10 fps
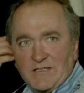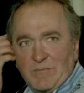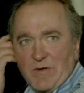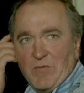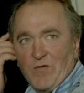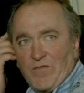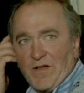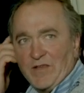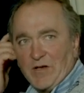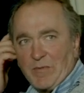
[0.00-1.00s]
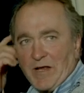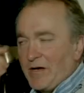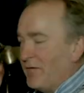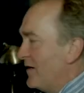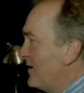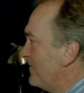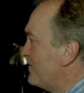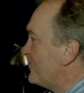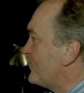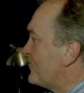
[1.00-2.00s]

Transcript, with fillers: It's a bit more fun than the piano, really. Yeah.